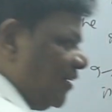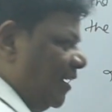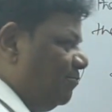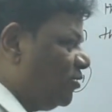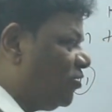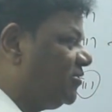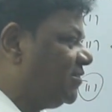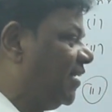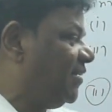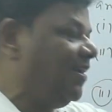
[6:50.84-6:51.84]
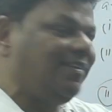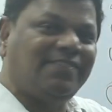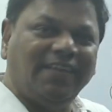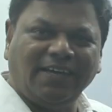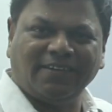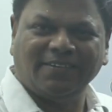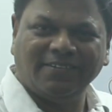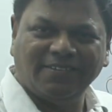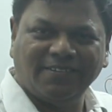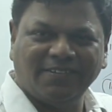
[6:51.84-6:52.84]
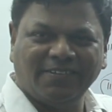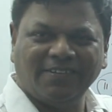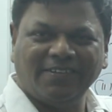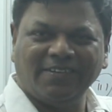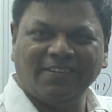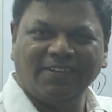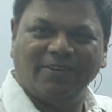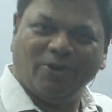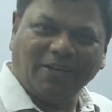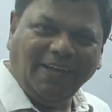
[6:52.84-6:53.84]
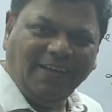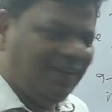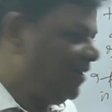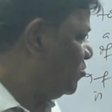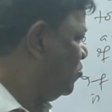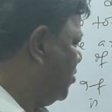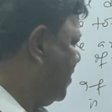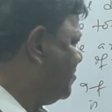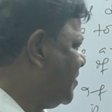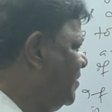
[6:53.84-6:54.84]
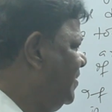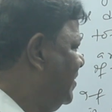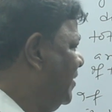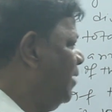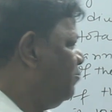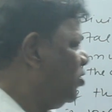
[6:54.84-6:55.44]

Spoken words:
100 because this 100 is there. Okay. So rate of return, if